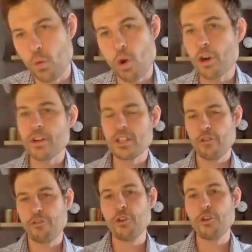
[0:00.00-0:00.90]
workers in
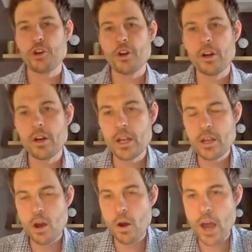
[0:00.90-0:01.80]
the future? And,
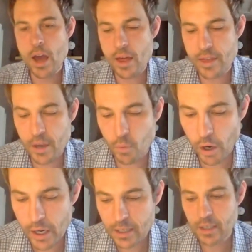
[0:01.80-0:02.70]
I think
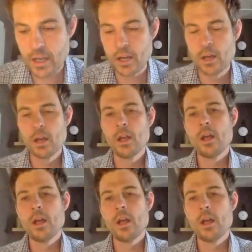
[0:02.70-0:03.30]
we're going to see